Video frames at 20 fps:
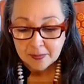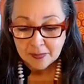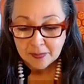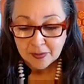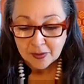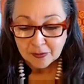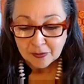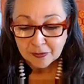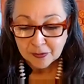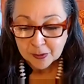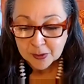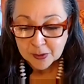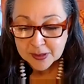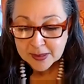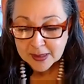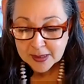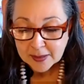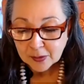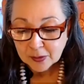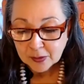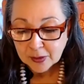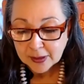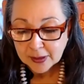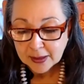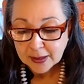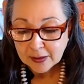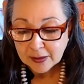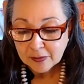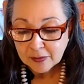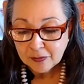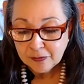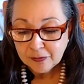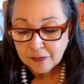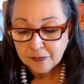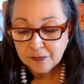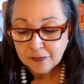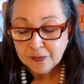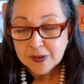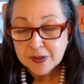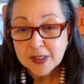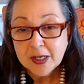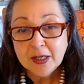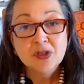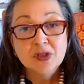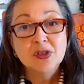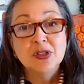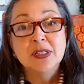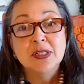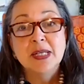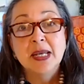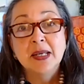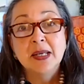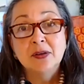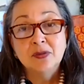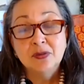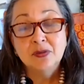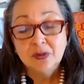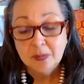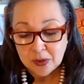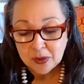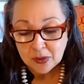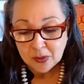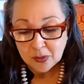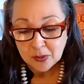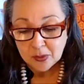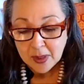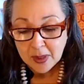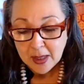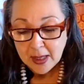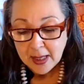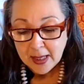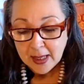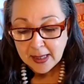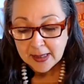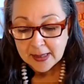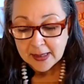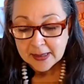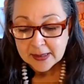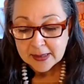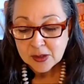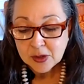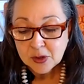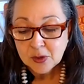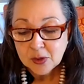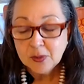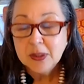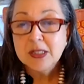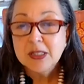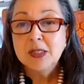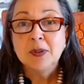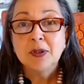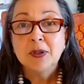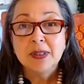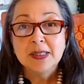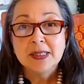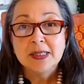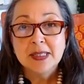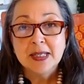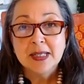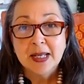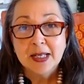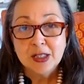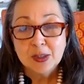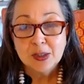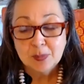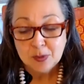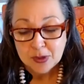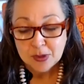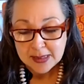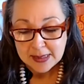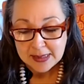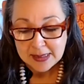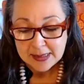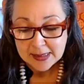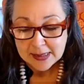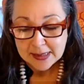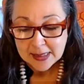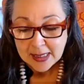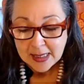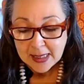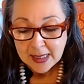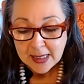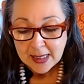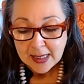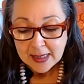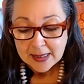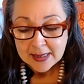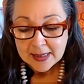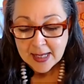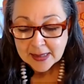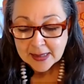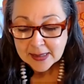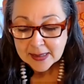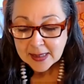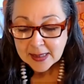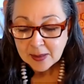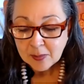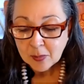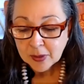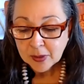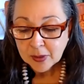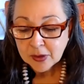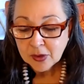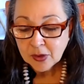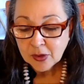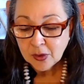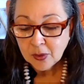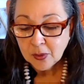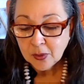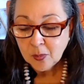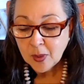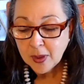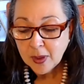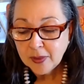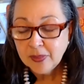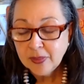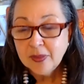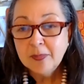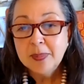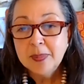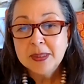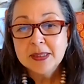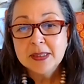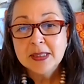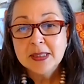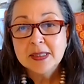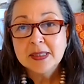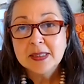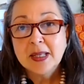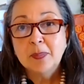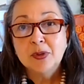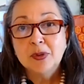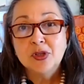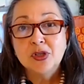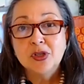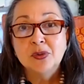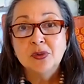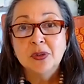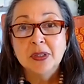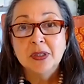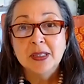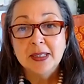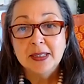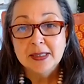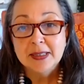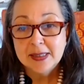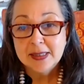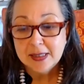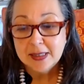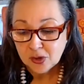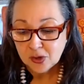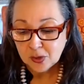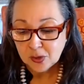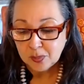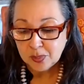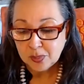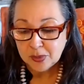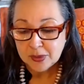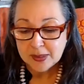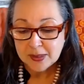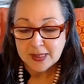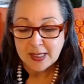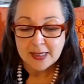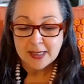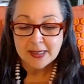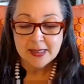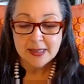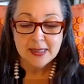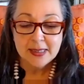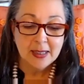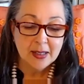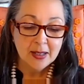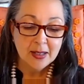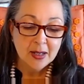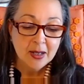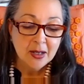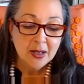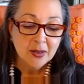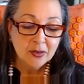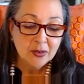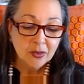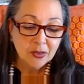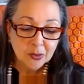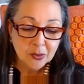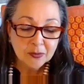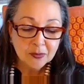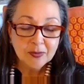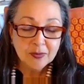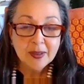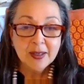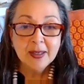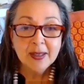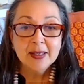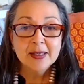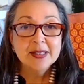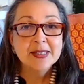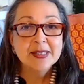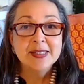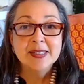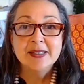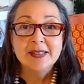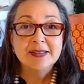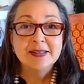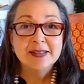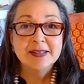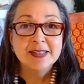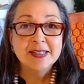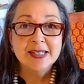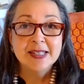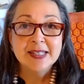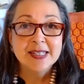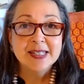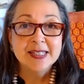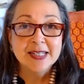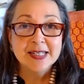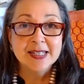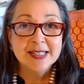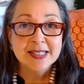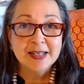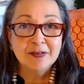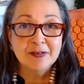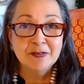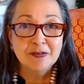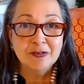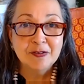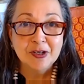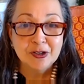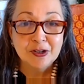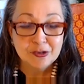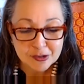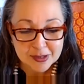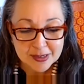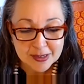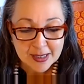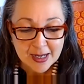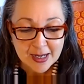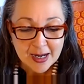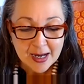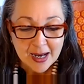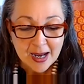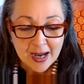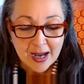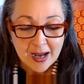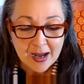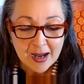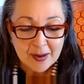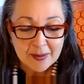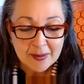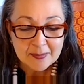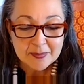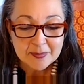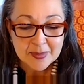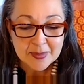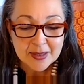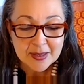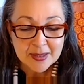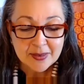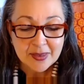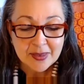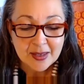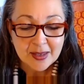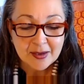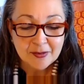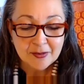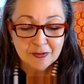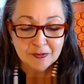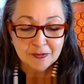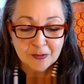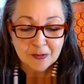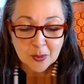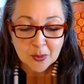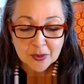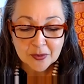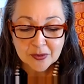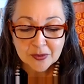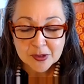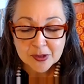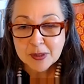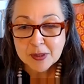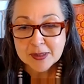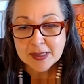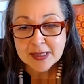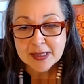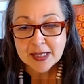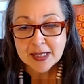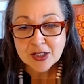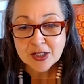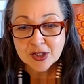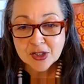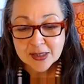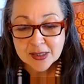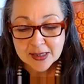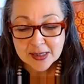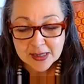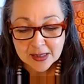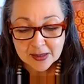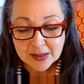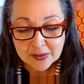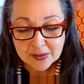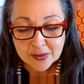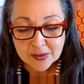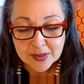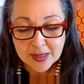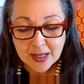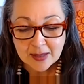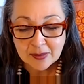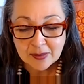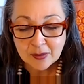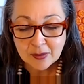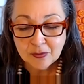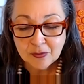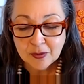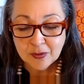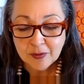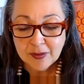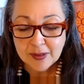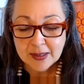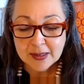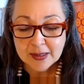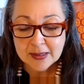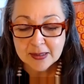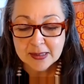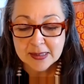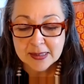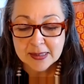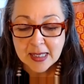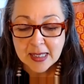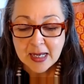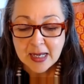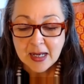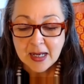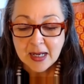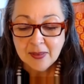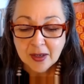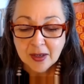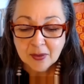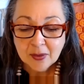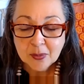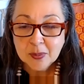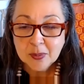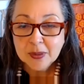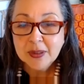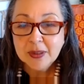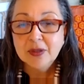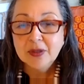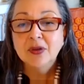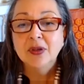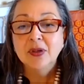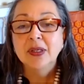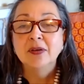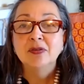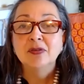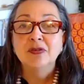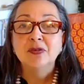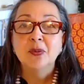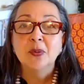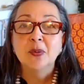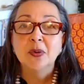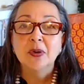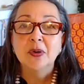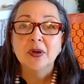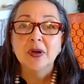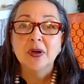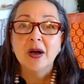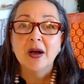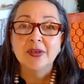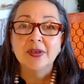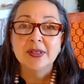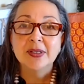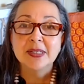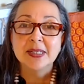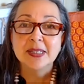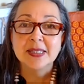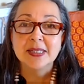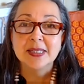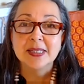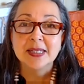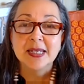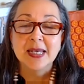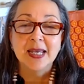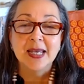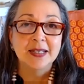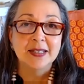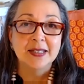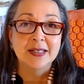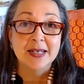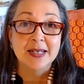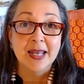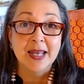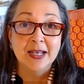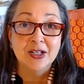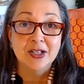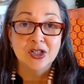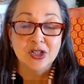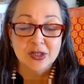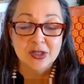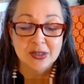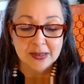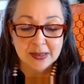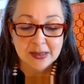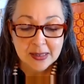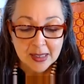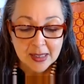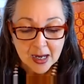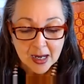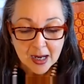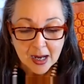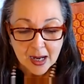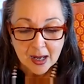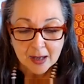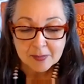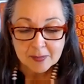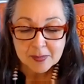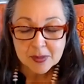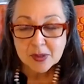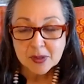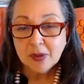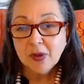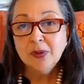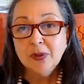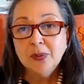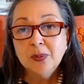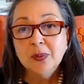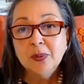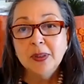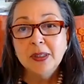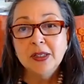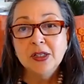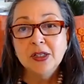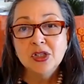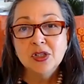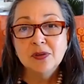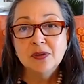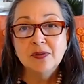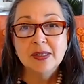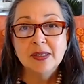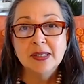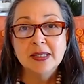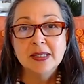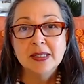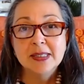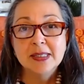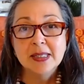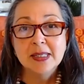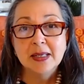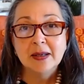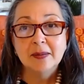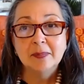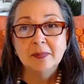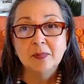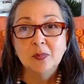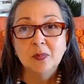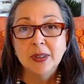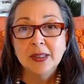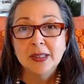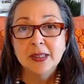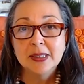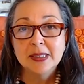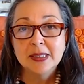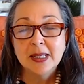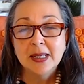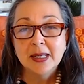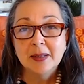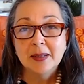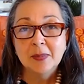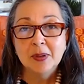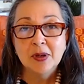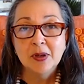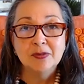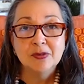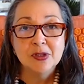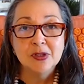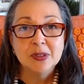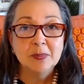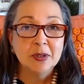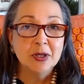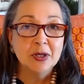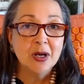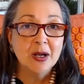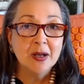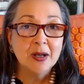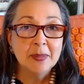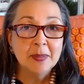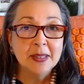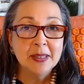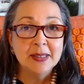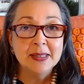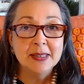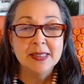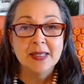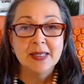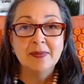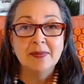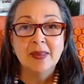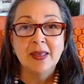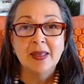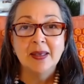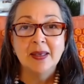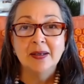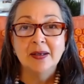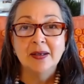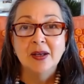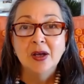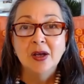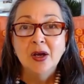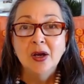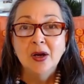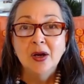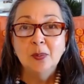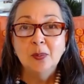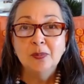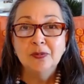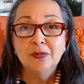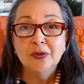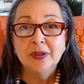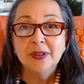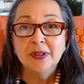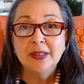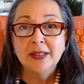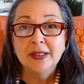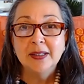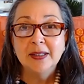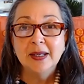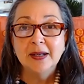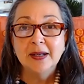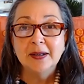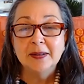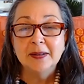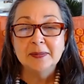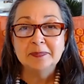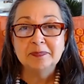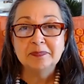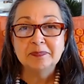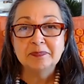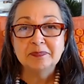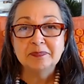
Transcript: The first thing they're looking to understand from you is your experience and expertise. Next, they want to know what the business opportunity is that you're presenting. The third thing is statistics and figures. The fourth is presentation skills, and the fifth is they are really looking for authenticity and connection. So I'll go through each of these one at a time and offer some comments, and then hopefully